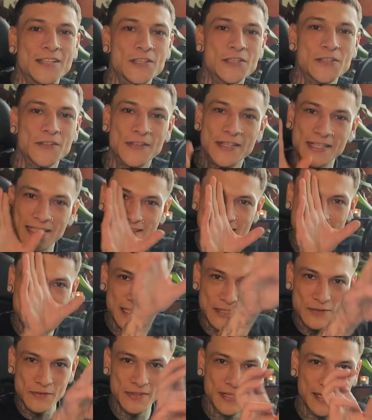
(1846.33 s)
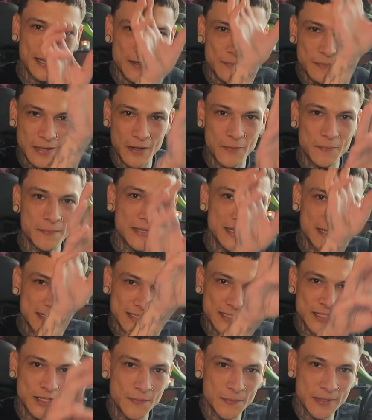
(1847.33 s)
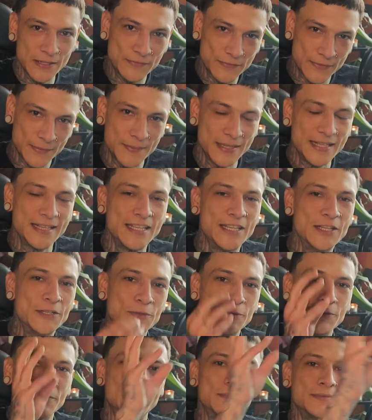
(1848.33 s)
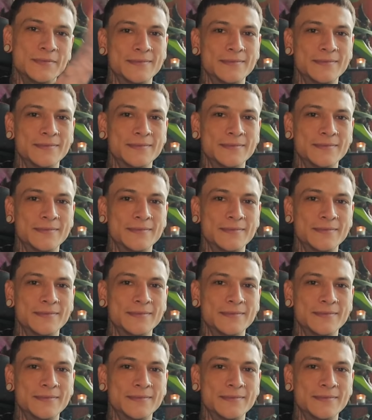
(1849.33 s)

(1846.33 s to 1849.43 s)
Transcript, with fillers: So anything you think about me is coming from in you.